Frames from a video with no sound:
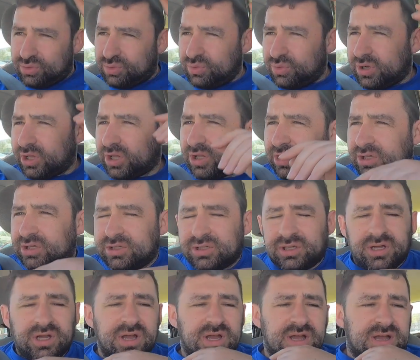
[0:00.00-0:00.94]
Well,
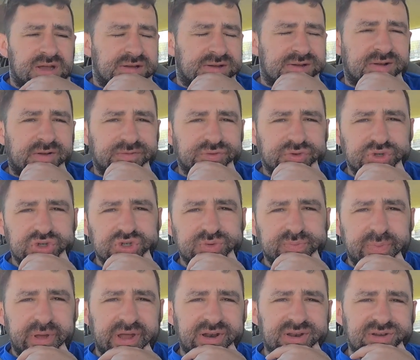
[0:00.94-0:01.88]
just
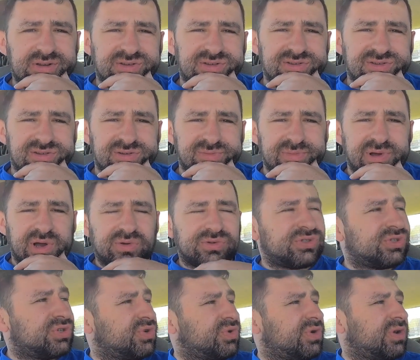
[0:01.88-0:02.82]
spent
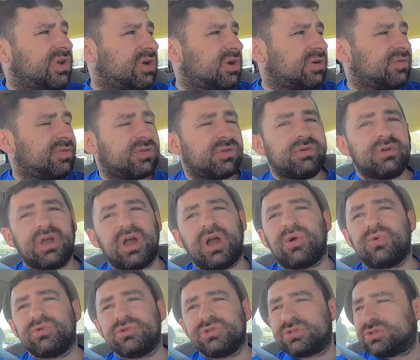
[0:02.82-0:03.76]
about two and a half, three
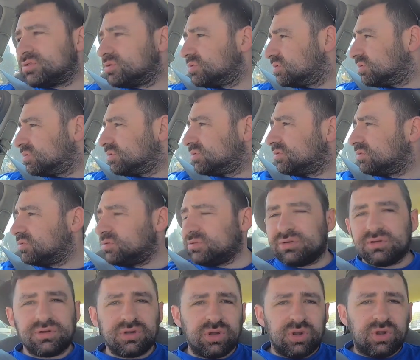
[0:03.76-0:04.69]
hours
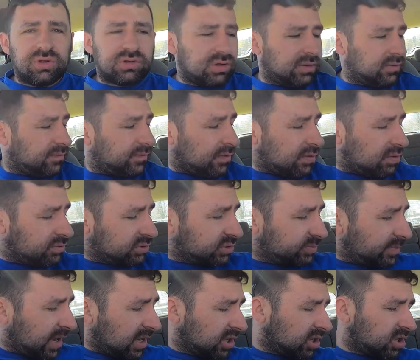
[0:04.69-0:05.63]
looking for a
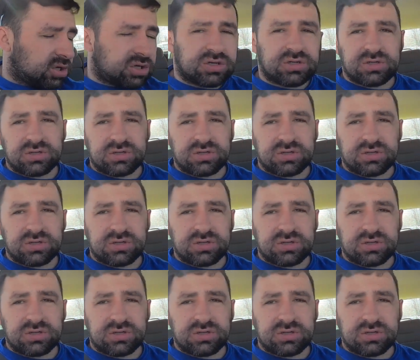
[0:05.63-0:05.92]
spanner